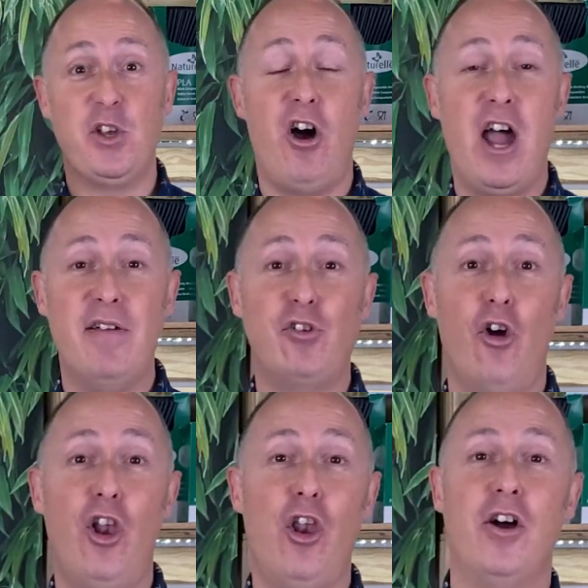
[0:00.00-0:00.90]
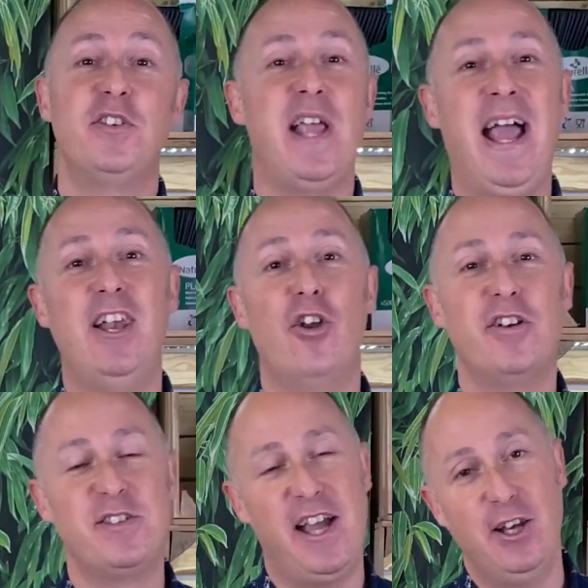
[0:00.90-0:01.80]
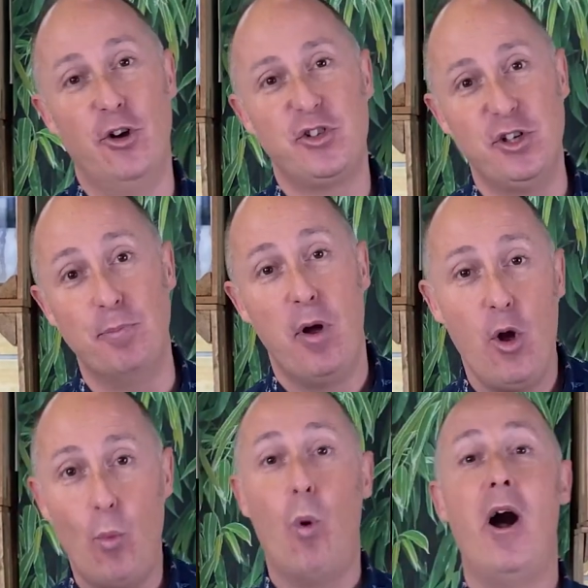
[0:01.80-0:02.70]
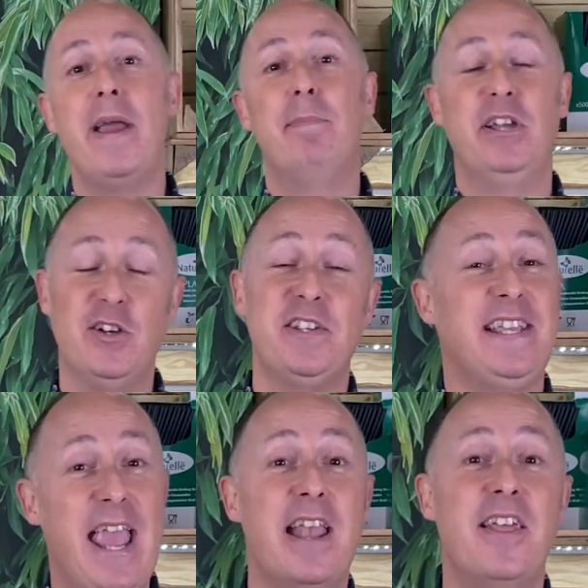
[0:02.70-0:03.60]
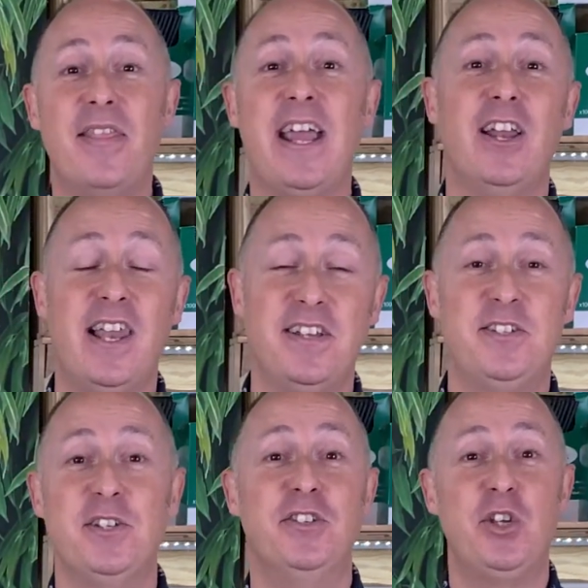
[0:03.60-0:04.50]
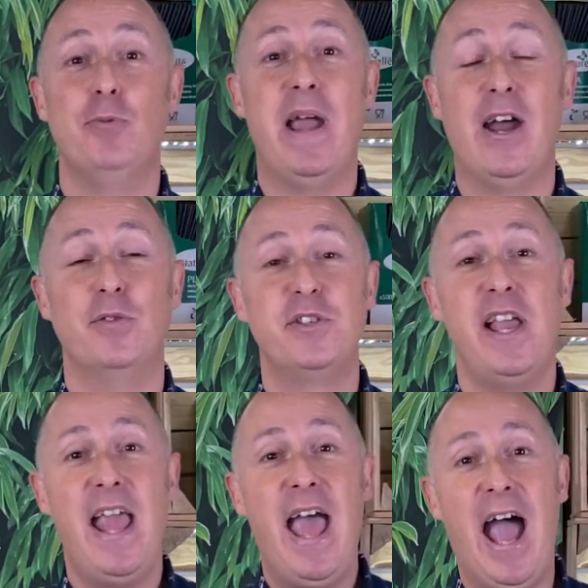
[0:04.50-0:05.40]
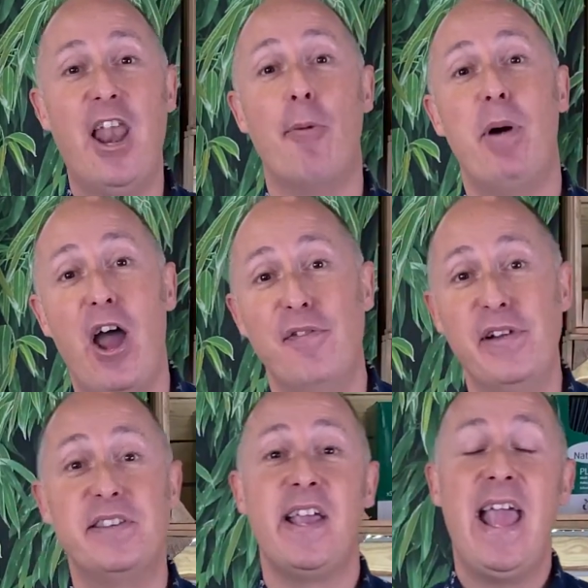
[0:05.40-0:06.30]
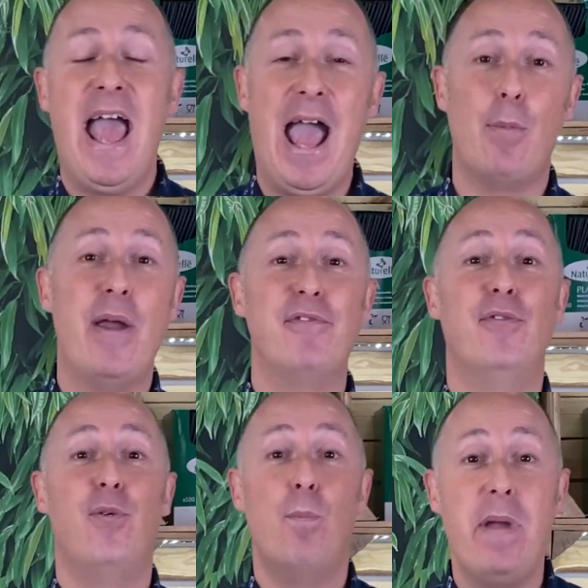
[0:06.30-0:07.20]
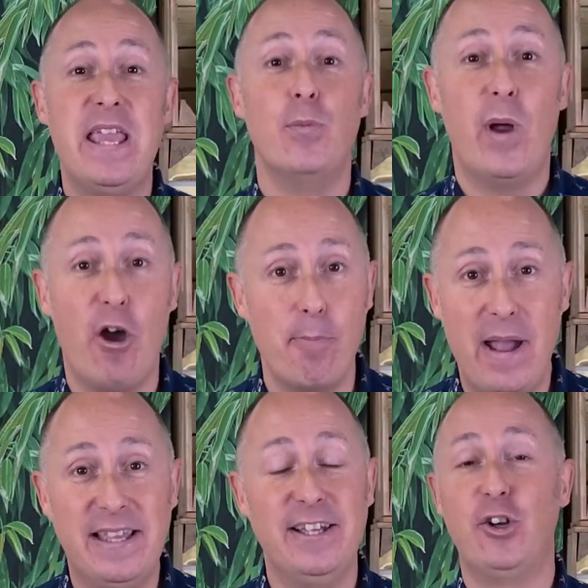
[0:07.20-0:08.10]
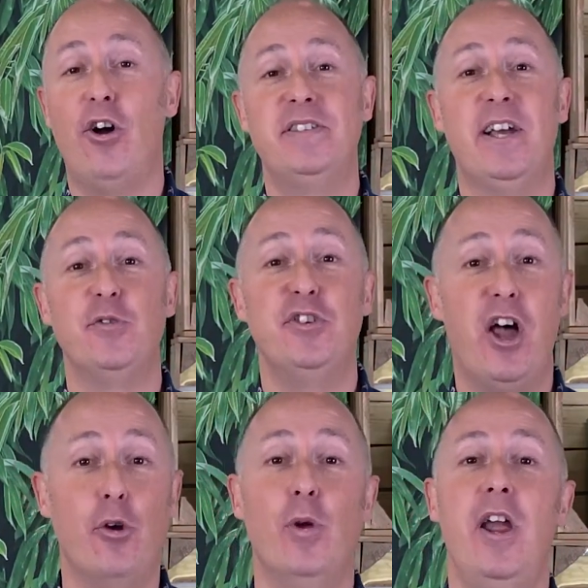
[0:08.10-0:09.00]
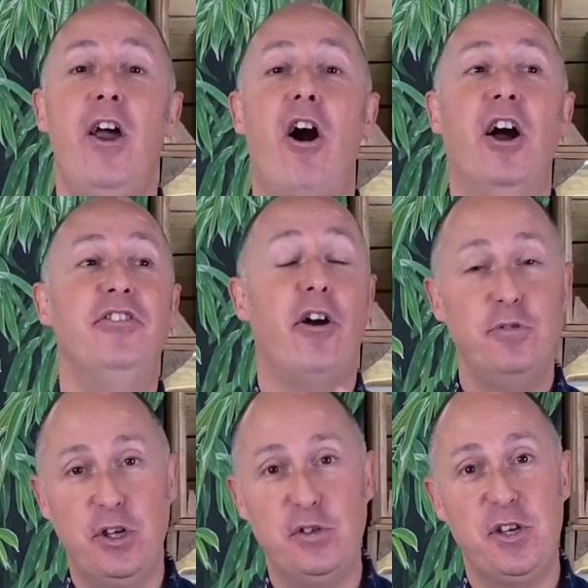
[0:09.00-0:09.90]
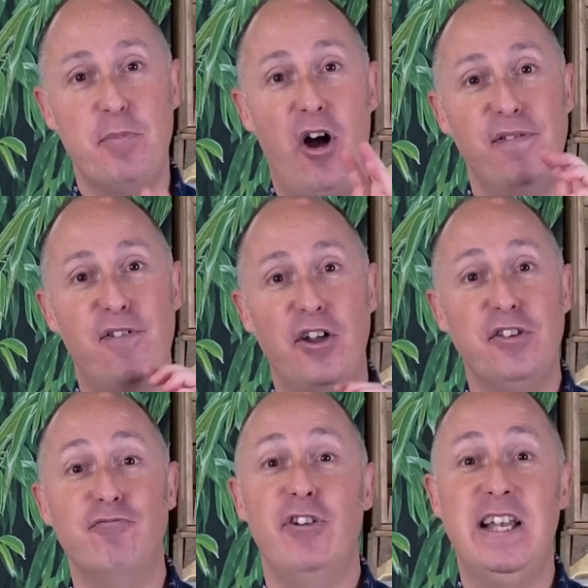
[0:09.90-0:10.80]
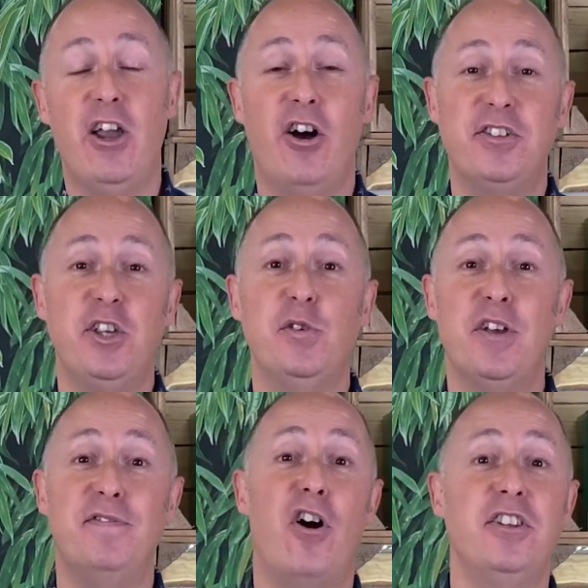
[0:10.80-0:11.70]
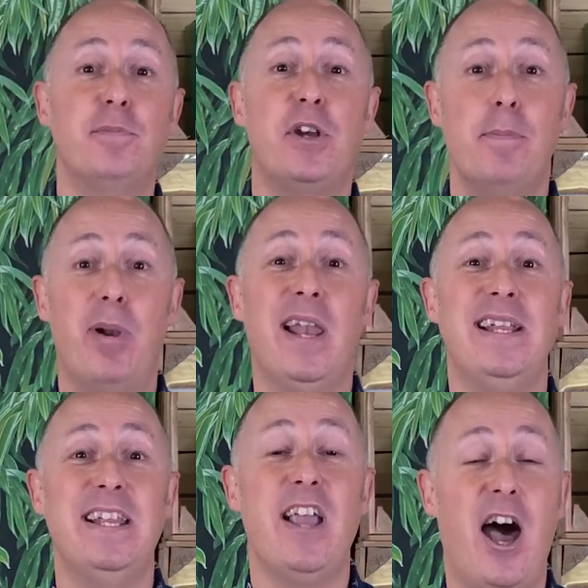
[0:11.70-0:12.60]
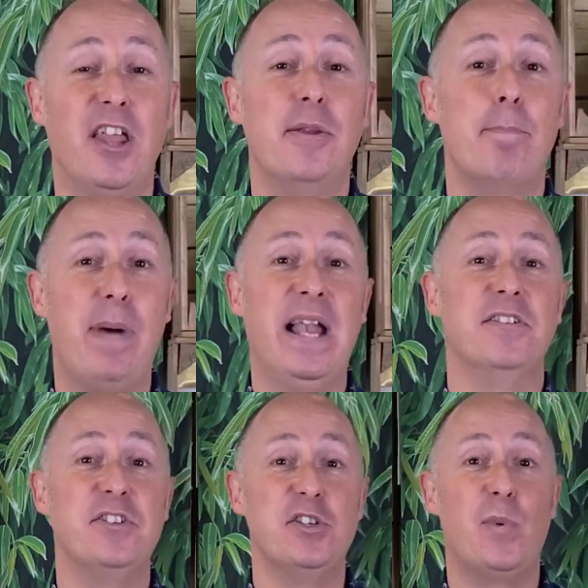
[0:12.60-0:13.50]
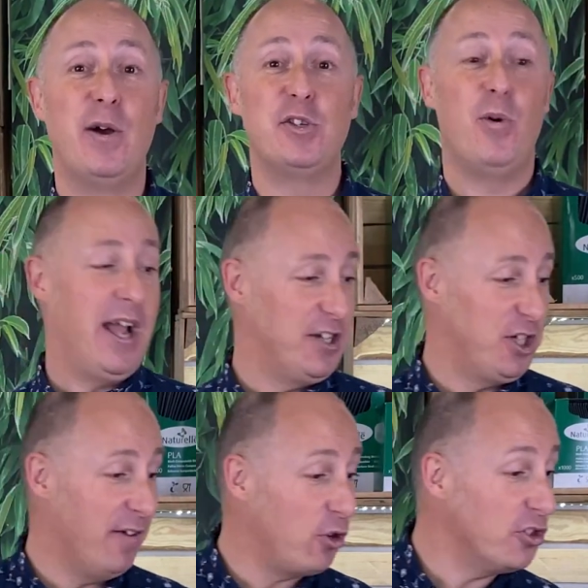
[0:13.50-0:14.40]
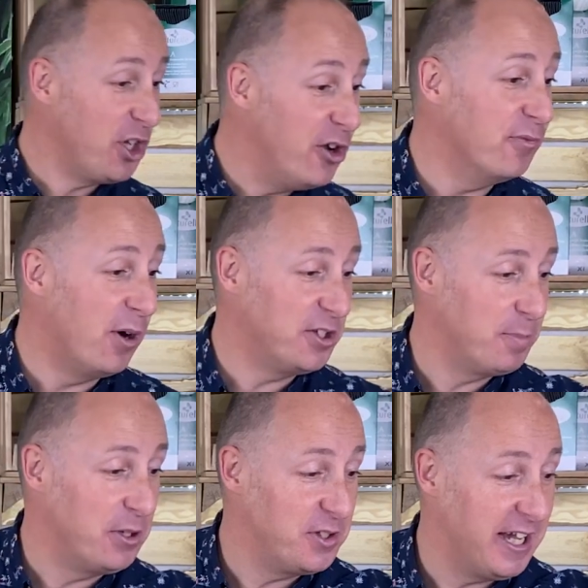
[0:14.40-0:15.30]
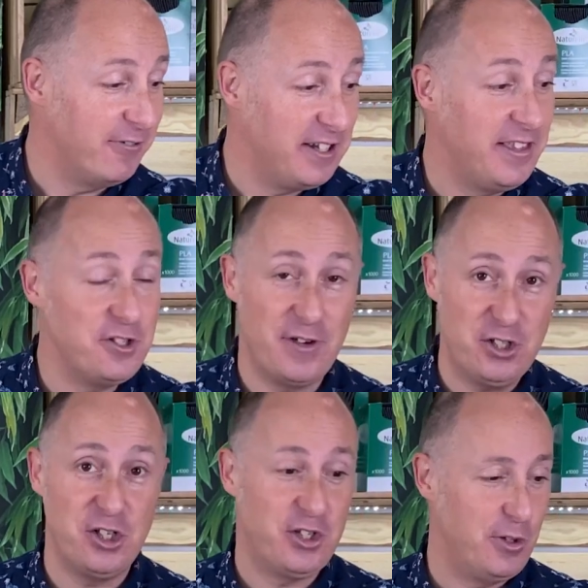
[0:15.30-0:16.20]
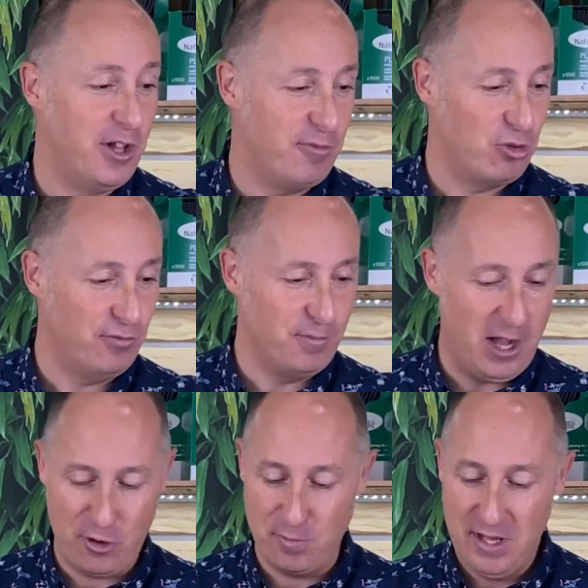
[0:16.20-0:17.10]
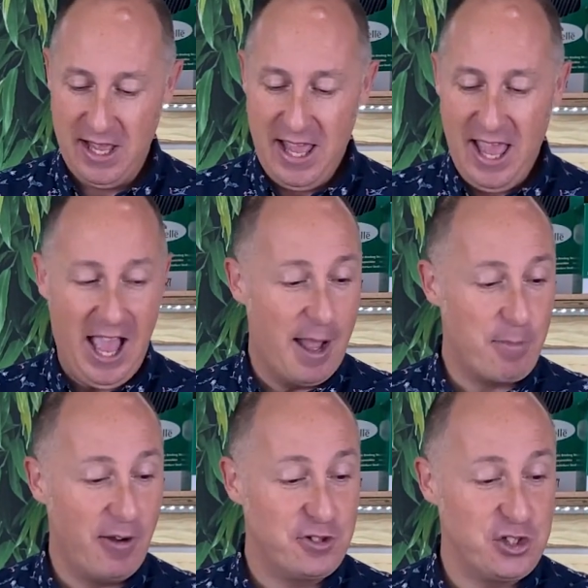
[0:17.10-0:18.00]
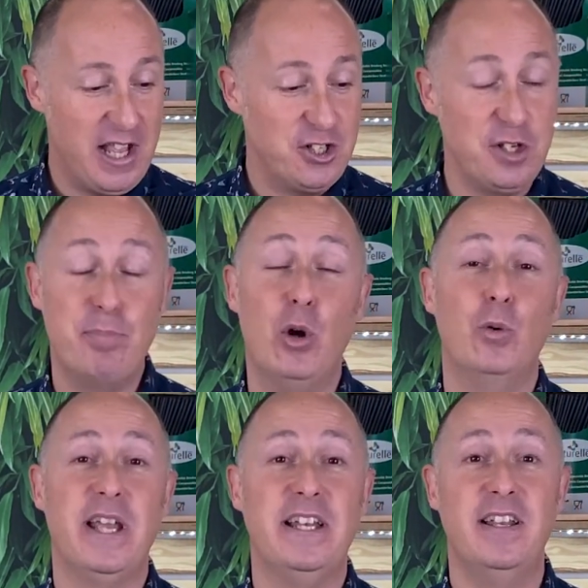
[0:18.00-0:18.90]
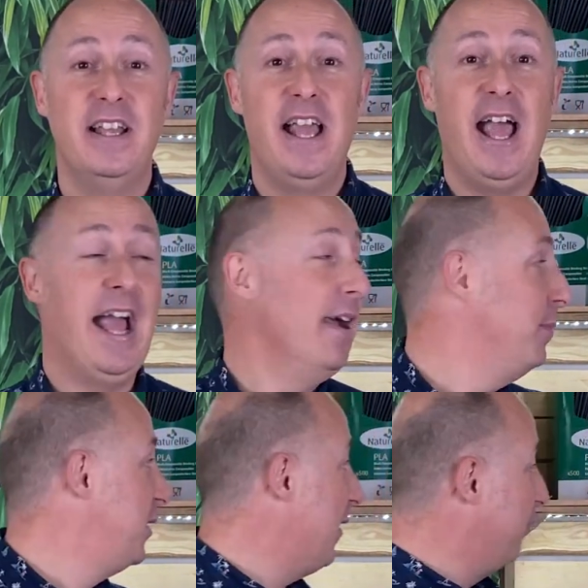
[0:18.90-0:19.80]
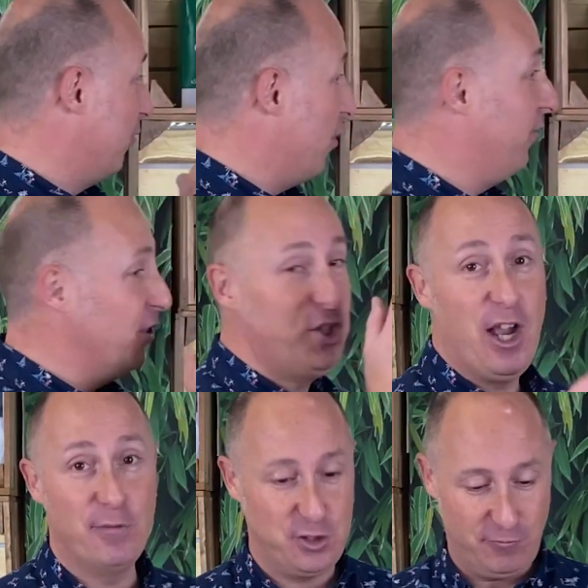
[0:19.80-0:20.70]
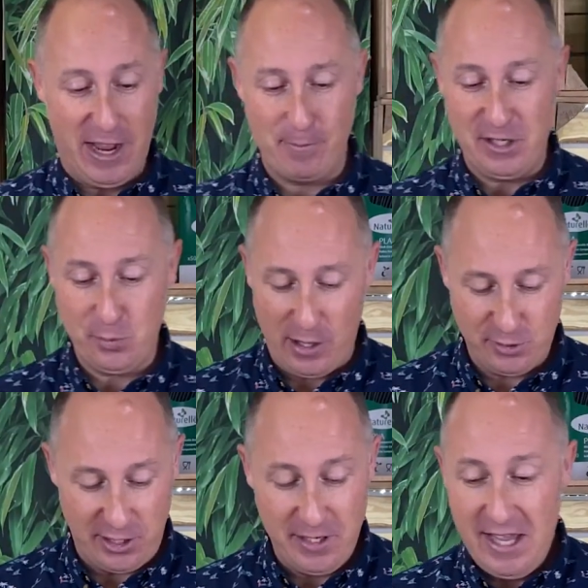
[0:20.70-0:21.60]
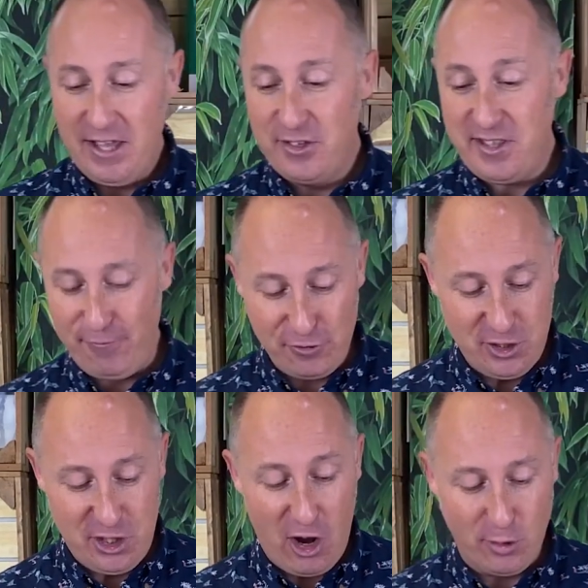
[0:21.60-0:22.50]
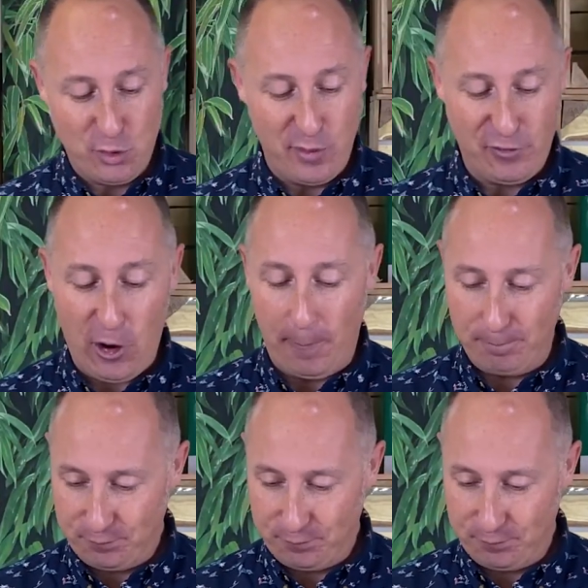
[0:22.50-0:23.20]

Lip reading: I have got lots and lots and lots of them. Why? Because again, they are less than £2 and are perfect. However, for me, when I'm making cocktails, no, I don't use them. I find them really hard to use. I find them completely unbalanced as well. So I've got 2 of my spoons here. These are actually 2 that I brought from home, but I've just actually pulled in some from off the shelves around me as well. So the different styles we've got.